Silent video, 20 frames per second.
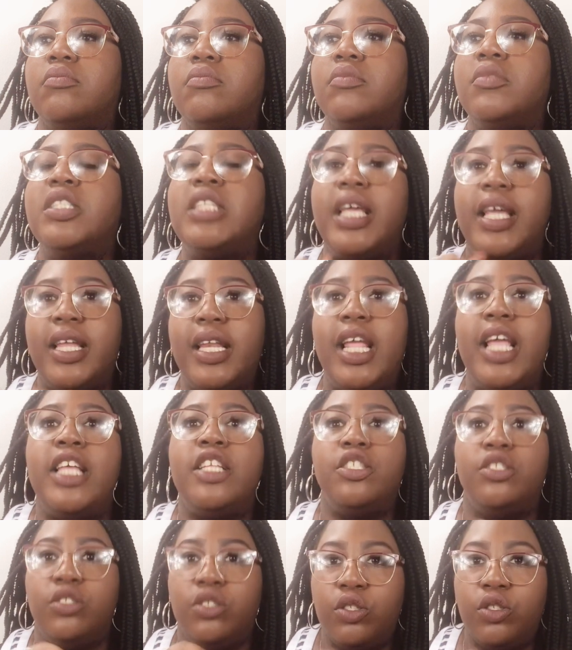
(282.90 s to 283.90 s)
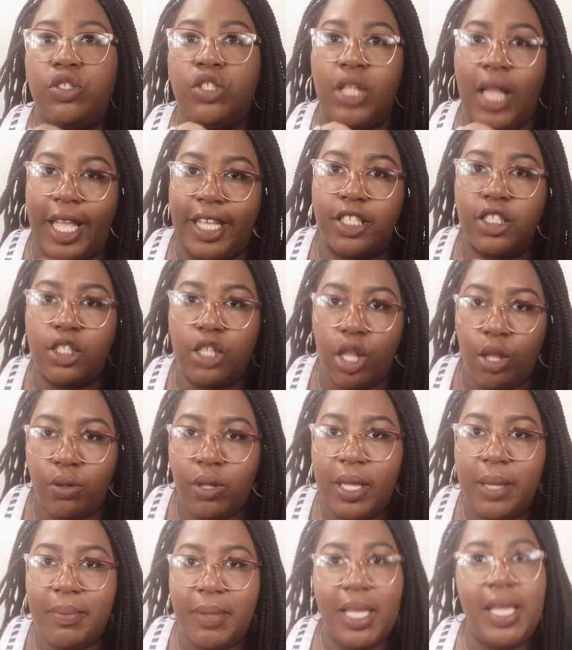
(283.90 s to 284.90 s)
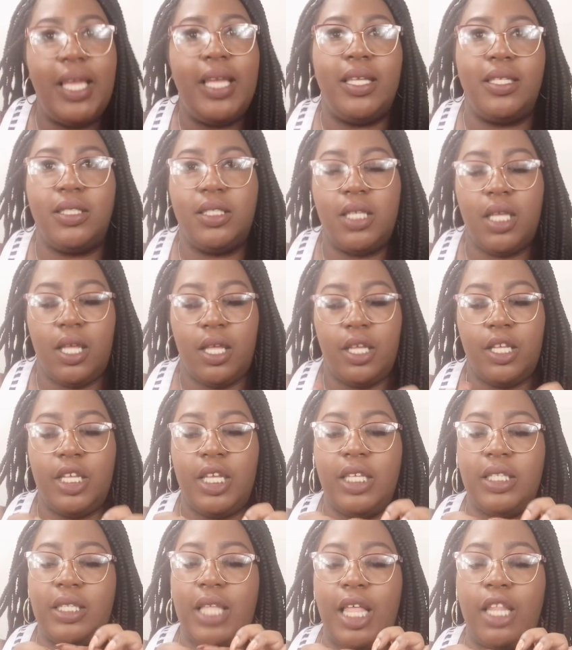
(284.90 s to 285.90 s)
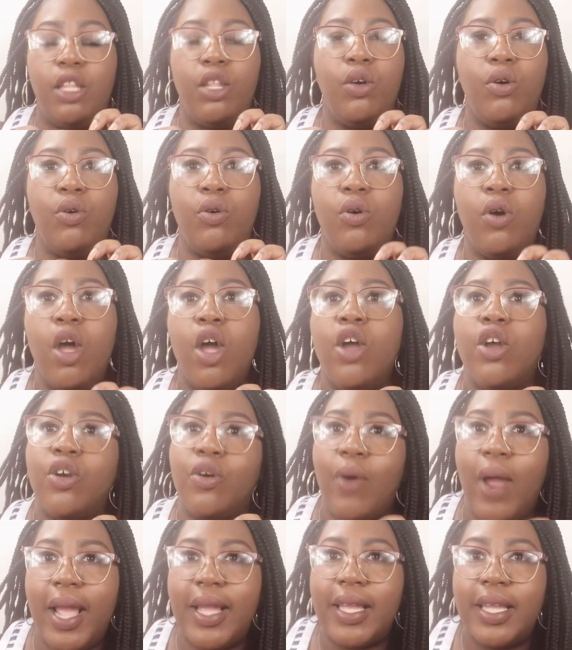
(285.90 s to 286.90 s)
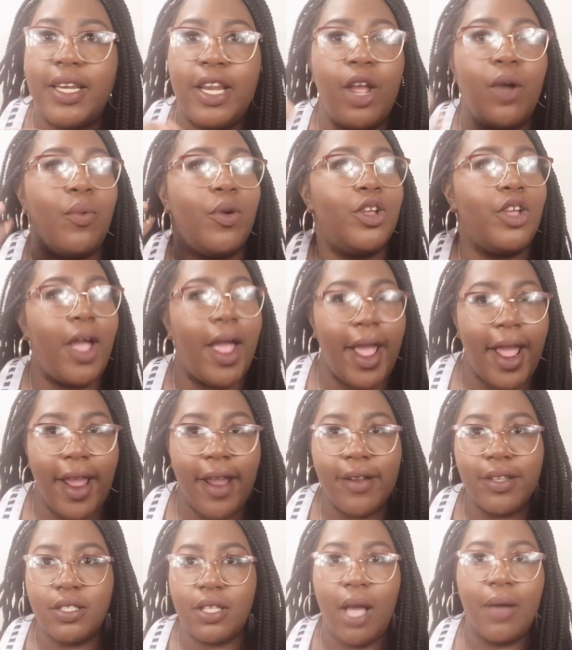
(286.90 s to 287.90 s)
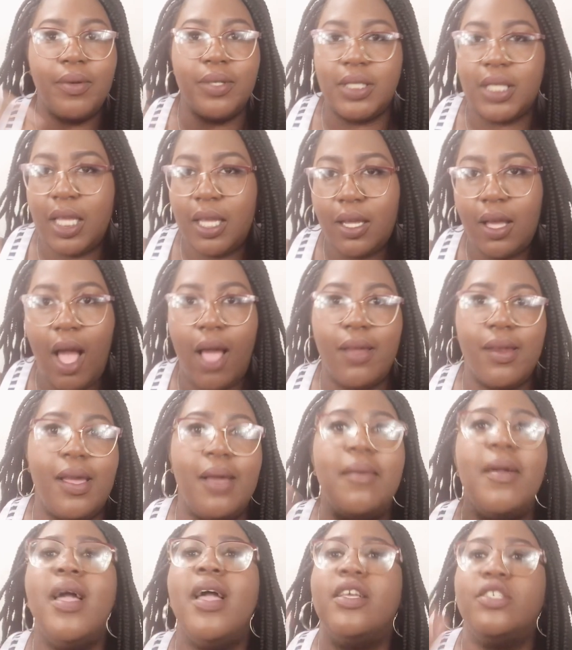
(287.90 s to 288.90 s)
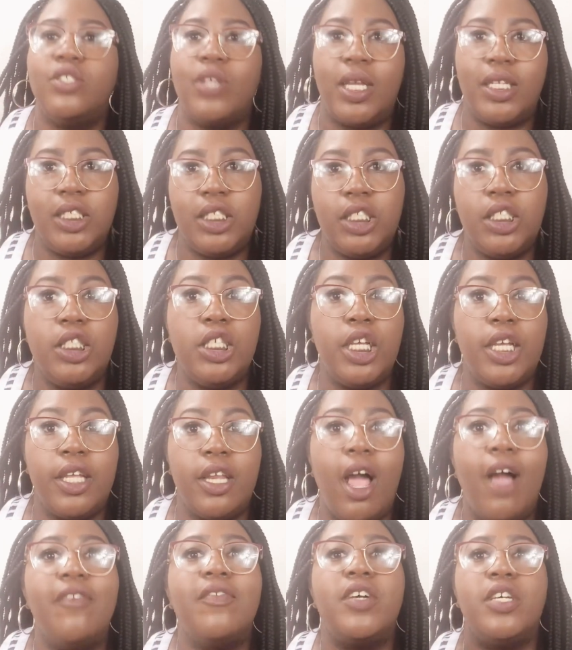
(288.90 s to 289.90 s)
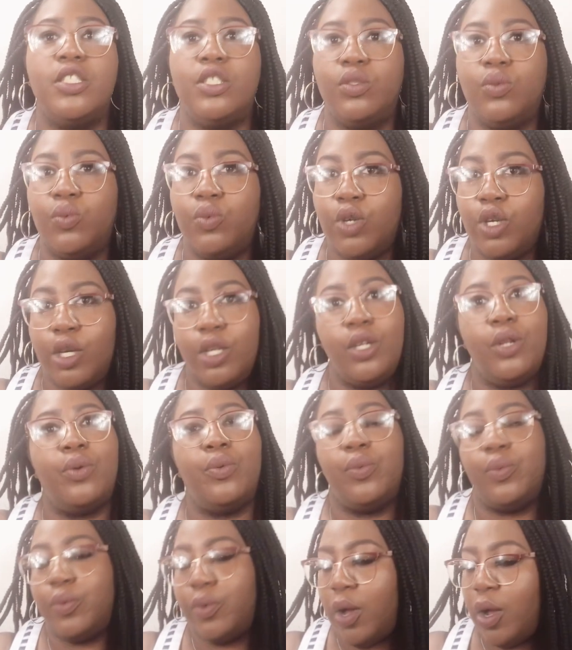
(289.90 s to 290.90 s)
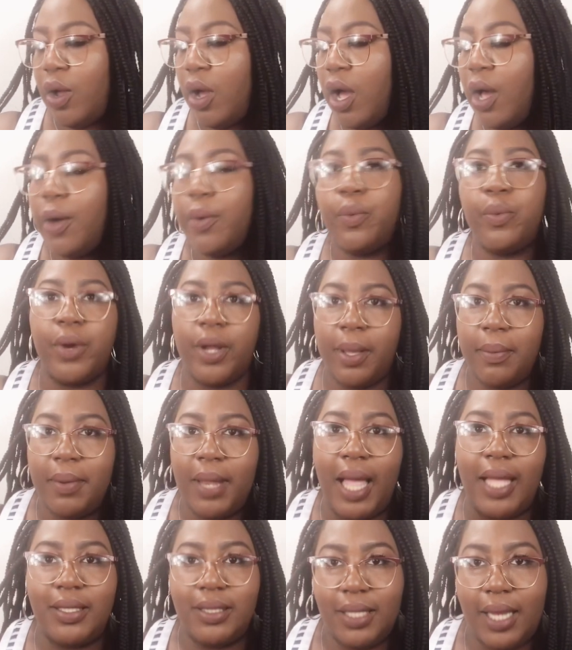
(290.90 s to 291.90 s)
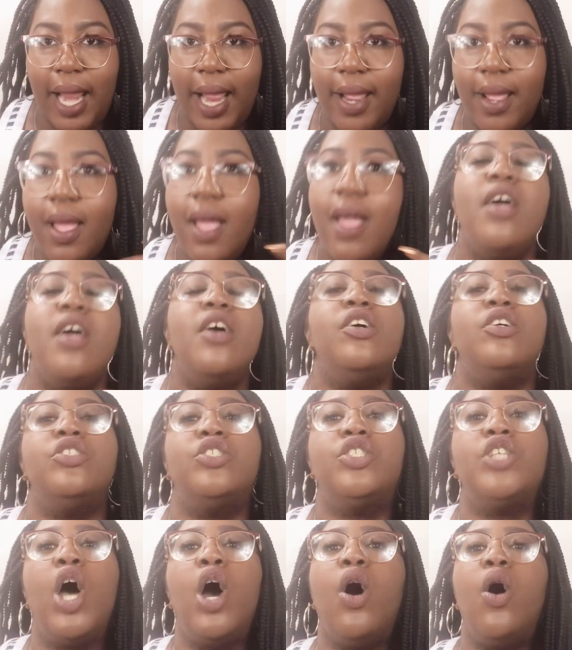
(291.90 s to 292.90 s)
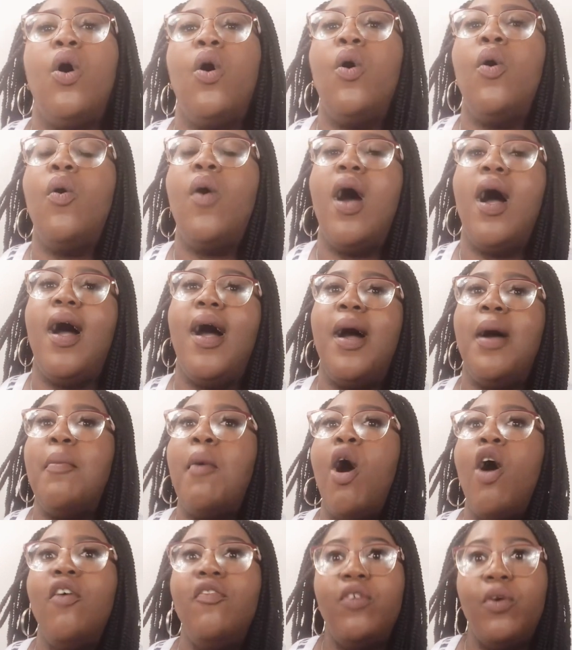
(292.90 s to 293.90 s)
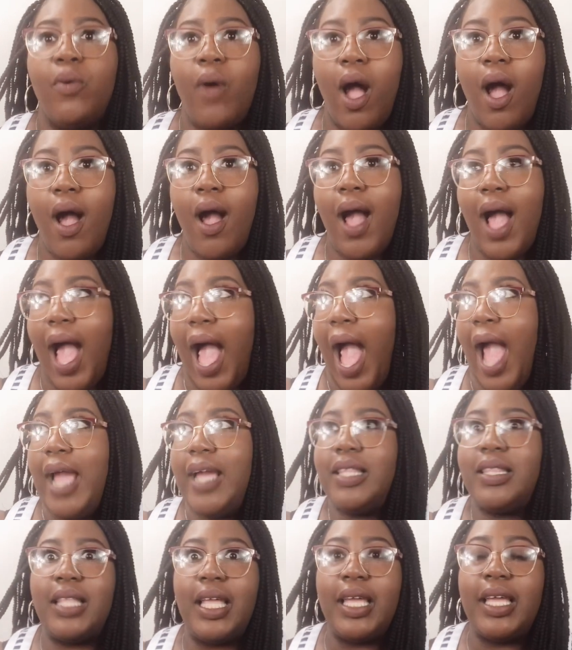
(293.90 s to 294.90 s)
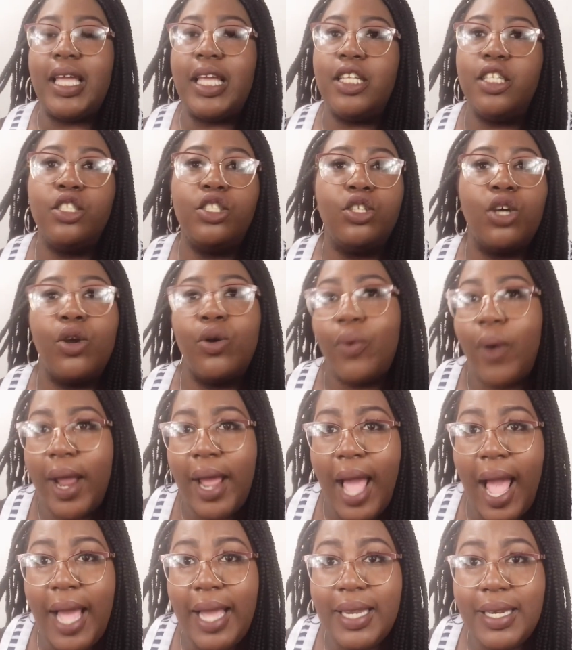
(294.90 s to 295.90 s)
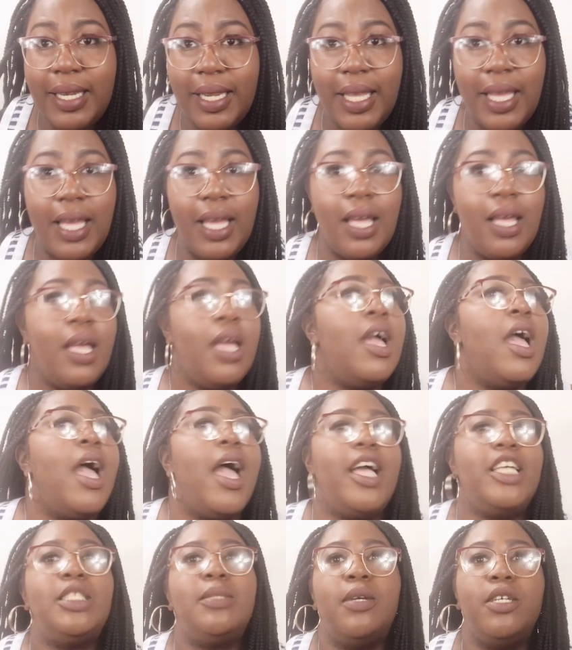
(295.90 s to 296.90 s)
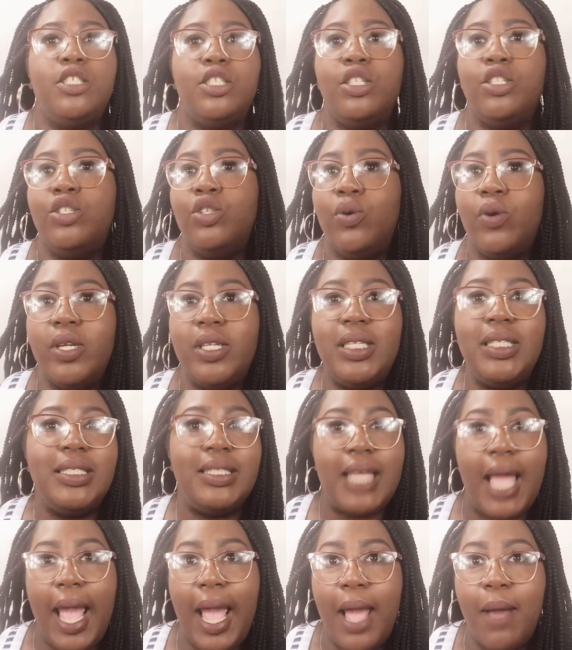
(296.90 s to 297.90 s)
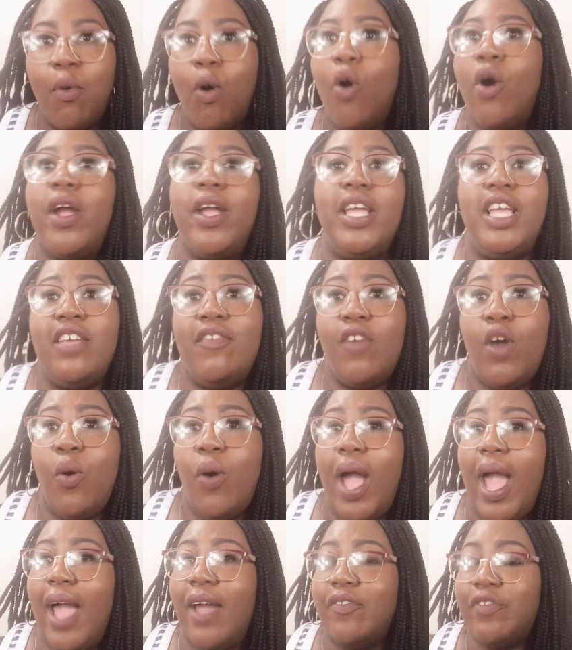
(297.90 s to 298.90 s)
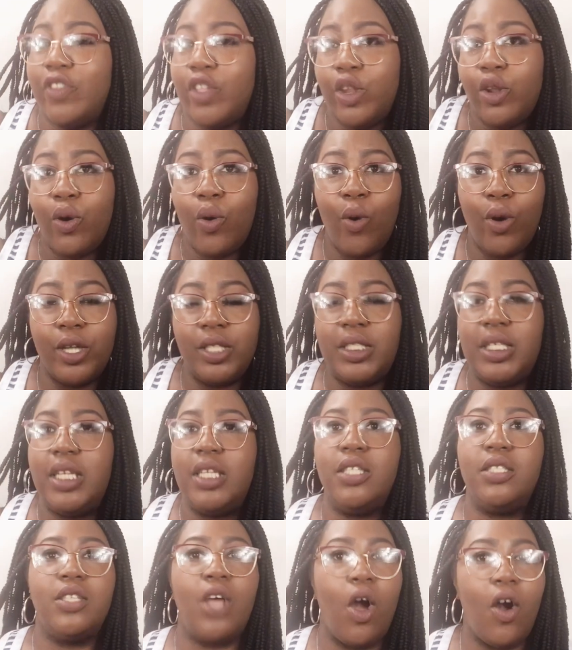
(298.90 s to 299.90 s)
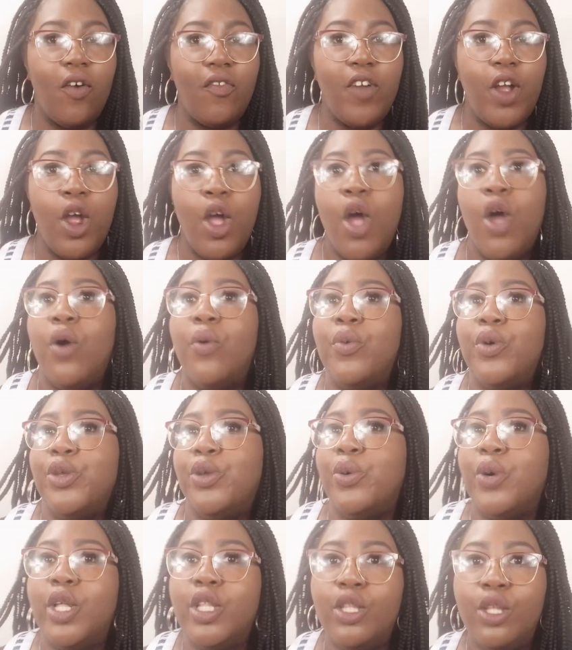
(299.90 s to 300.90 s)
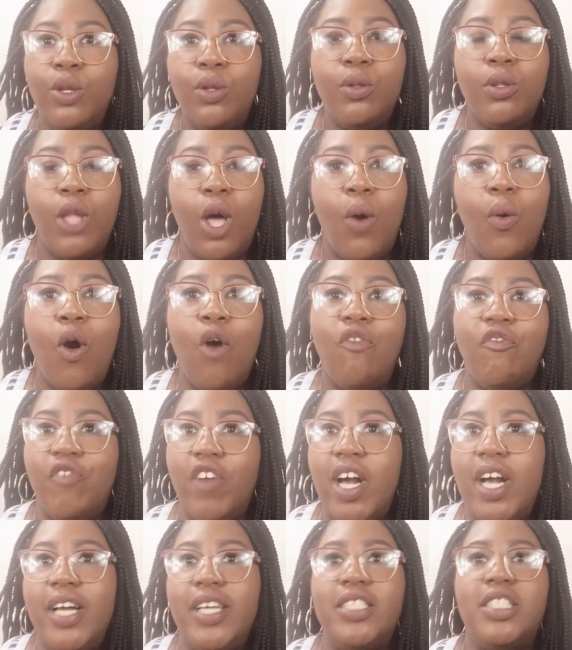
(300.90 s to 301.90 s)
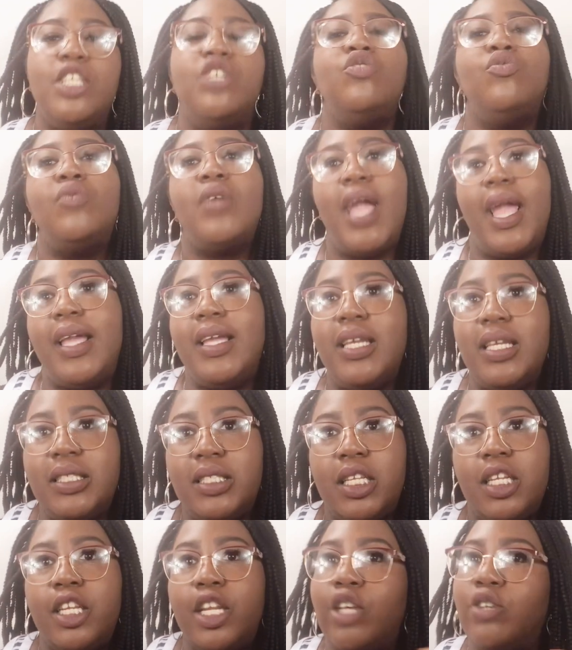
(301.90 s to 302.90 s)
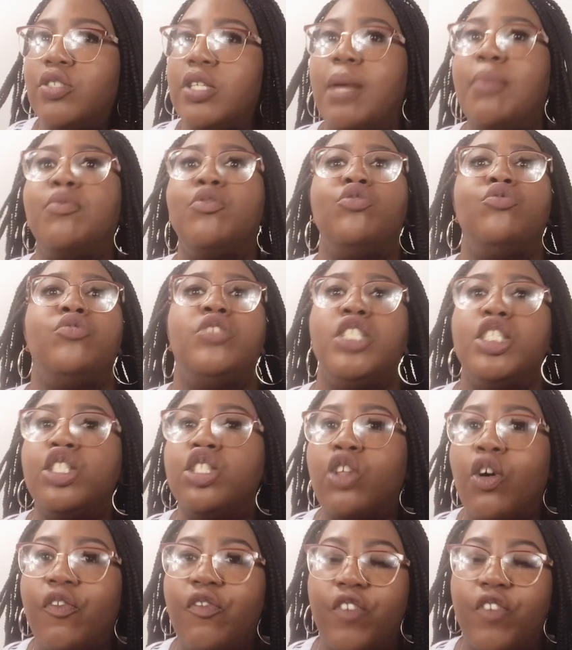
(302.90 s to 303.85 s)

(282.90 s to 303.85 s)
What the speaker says: then it like slowly began to get that little crack in there where your hair is always getting caught up. So I just took it off, because we're gonna reapply today. So overall, I think it's a great idea, especially during this time, or even after the quarantine is over, when you're a little low on funds and you can't get to the nail shop or you just don't